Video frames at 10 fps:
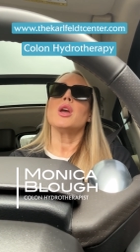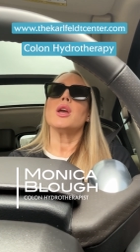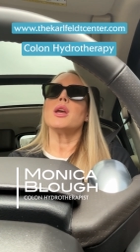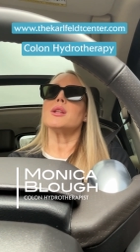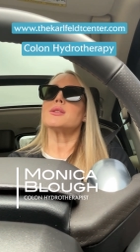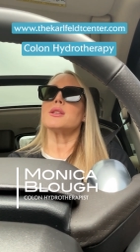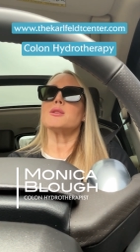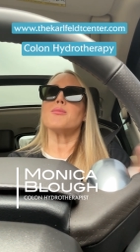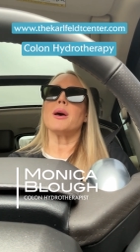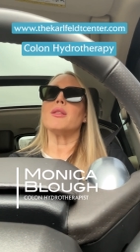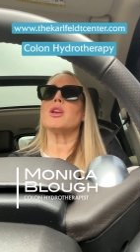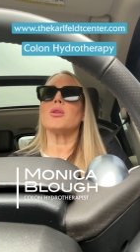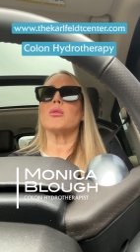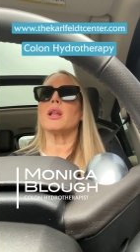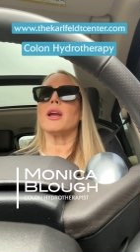It's this bed that
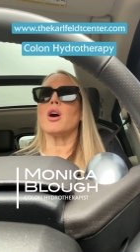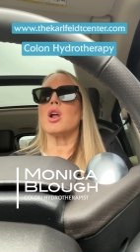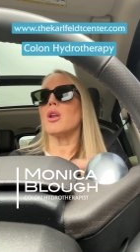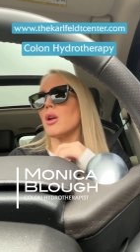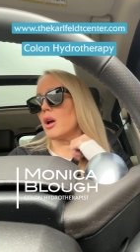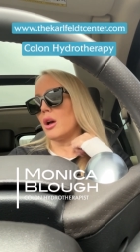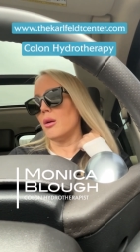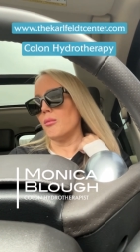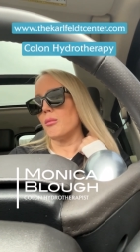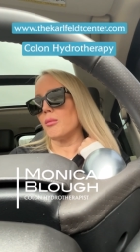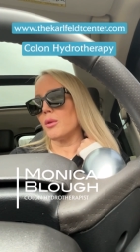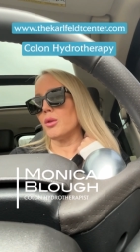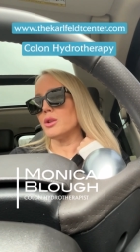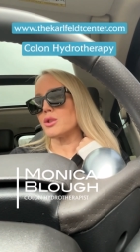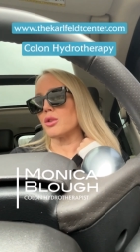you lay on um,
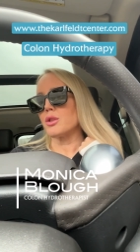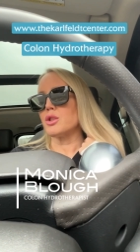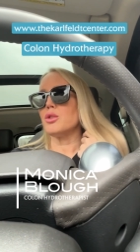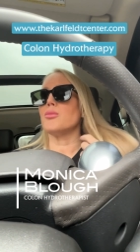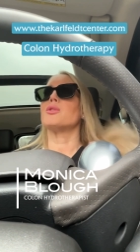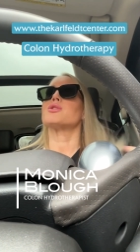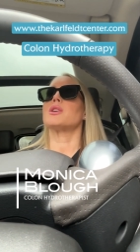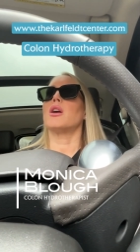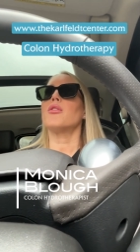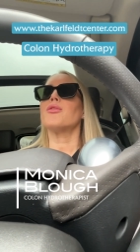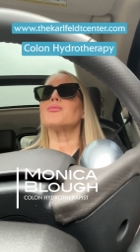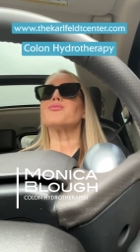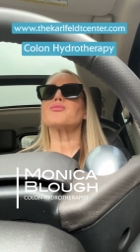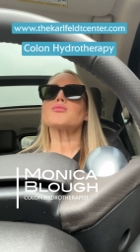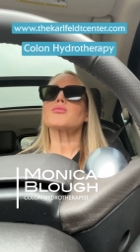you insert the tube yourself.
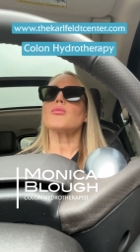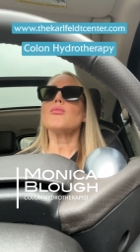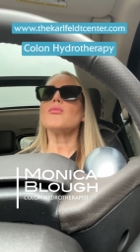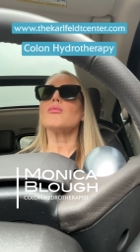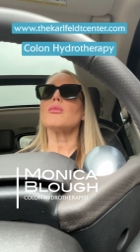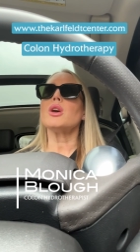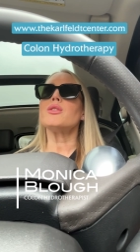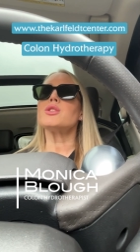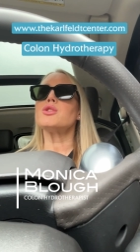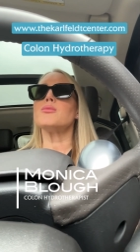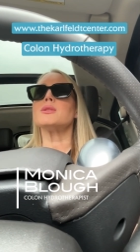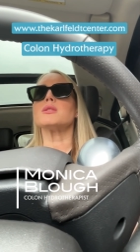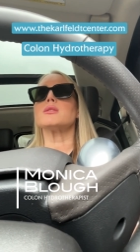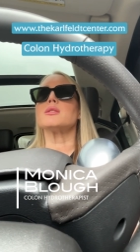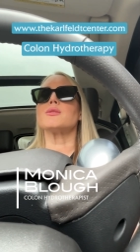The tube is
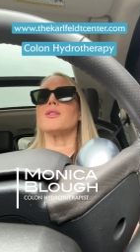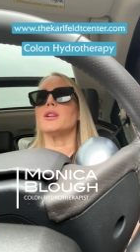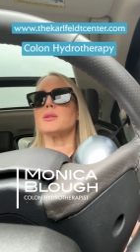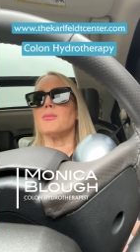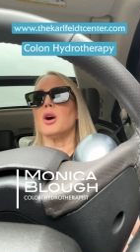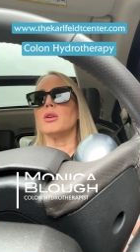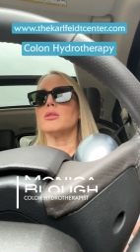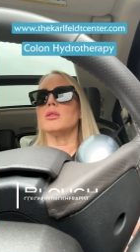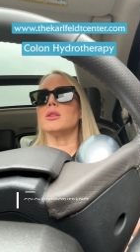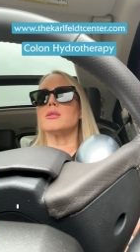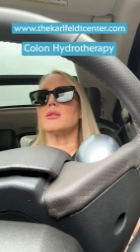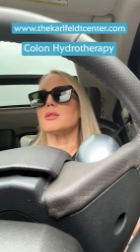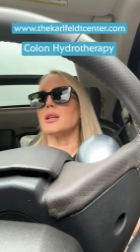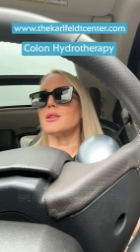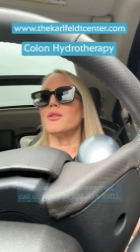this, it's very small. It's the
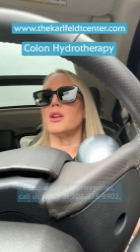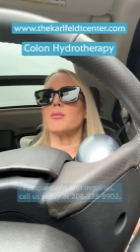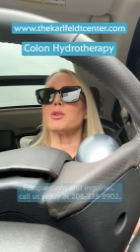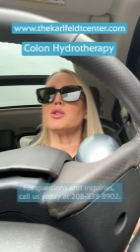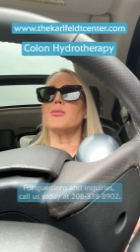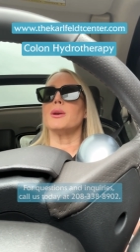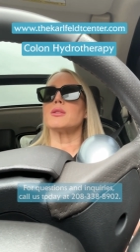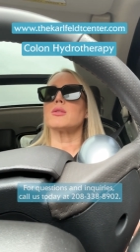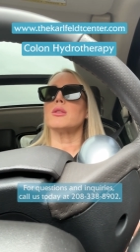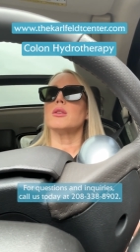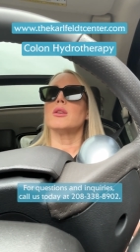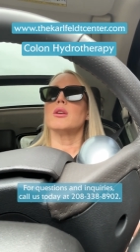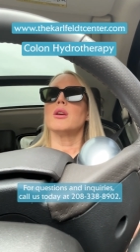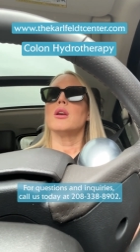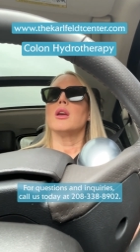size of a number two pencil.
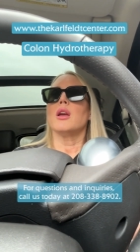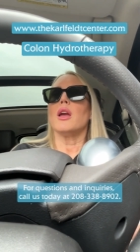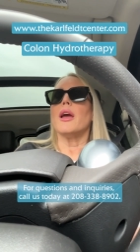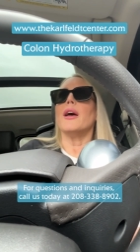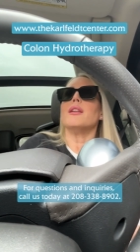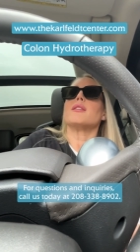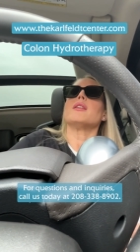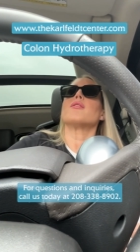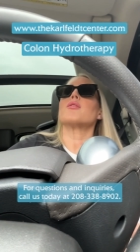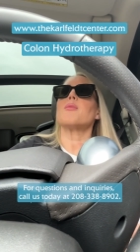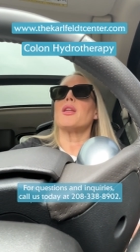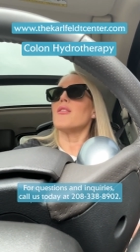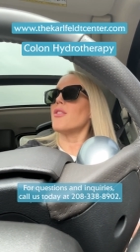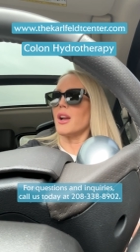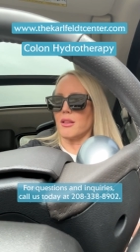And never
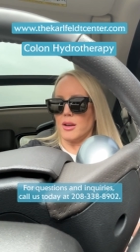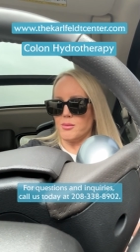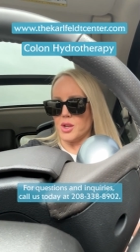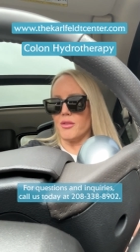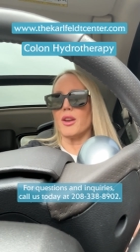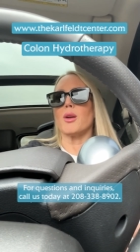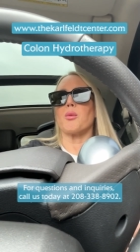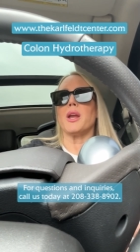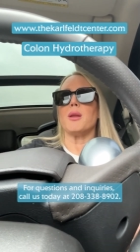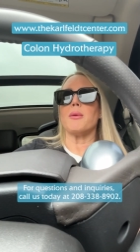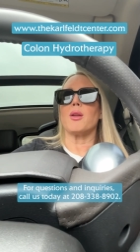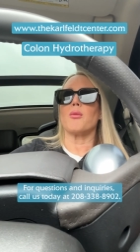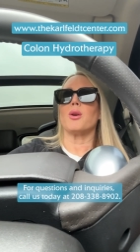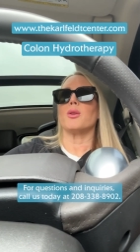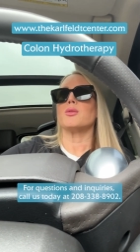mind the fact that I'm driving on windy
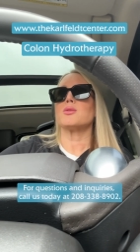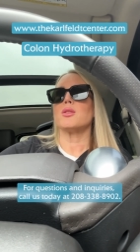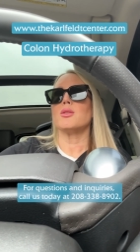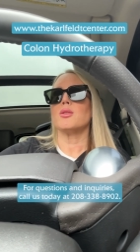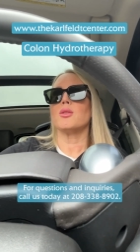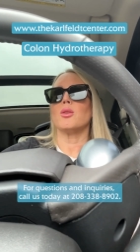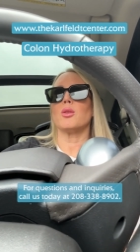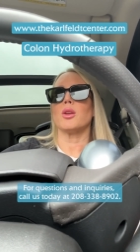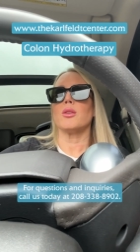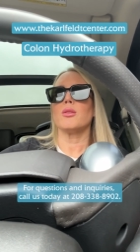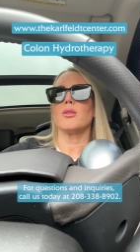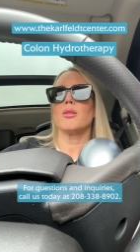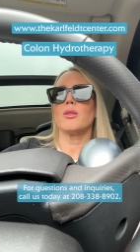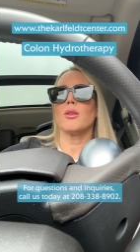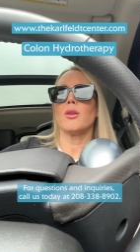mountain roads. Hold
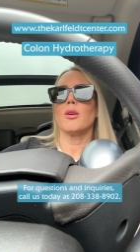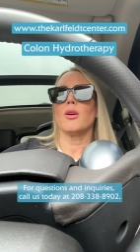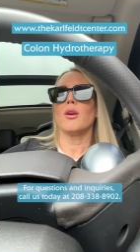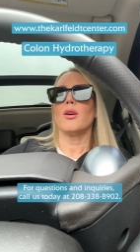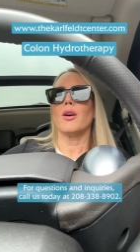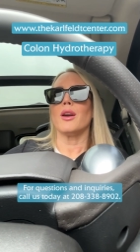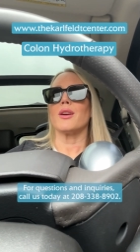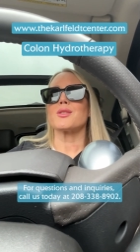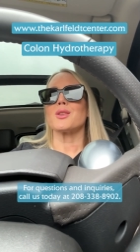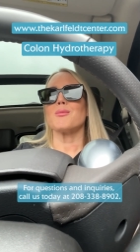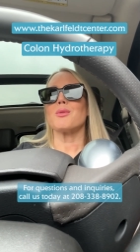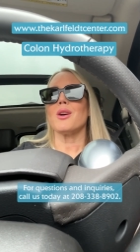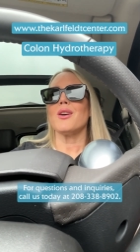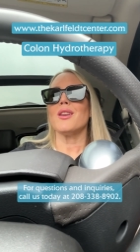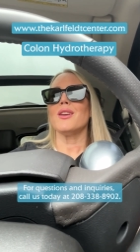on. I actually
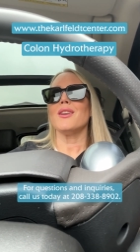brought it.